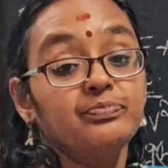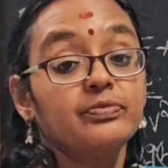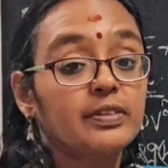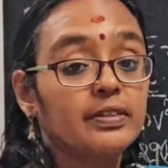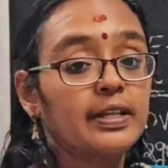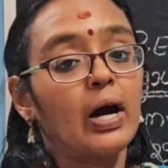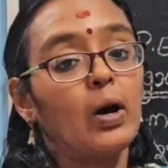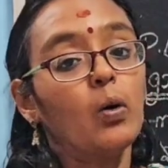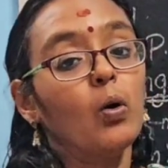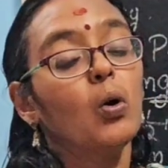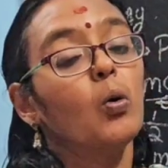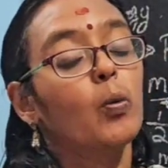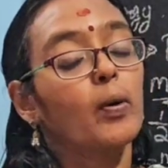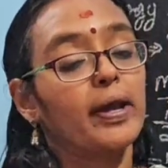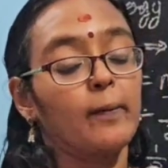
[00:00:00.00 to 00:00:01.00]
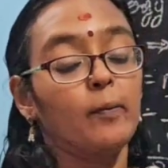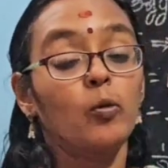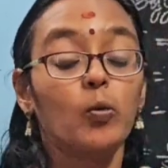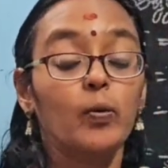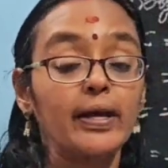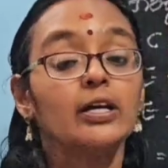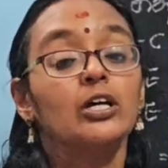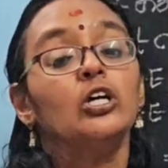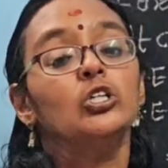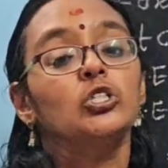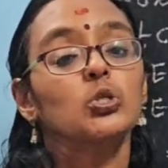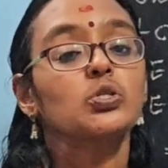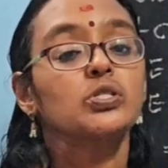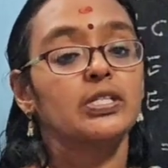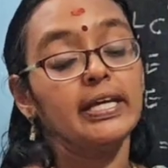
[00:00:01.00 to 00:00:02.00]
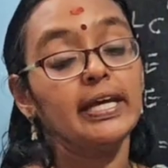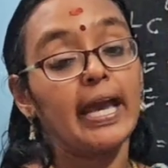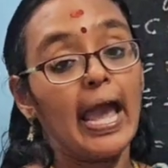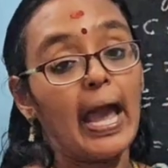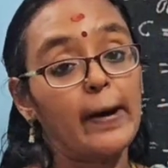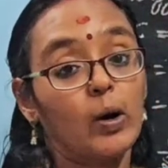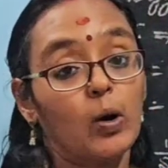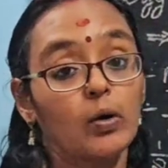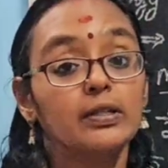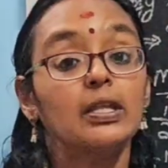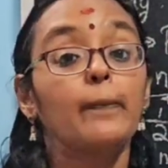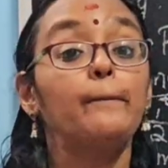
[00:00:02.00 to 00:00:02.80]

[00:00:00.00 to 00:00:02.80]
Now we are moving to see about the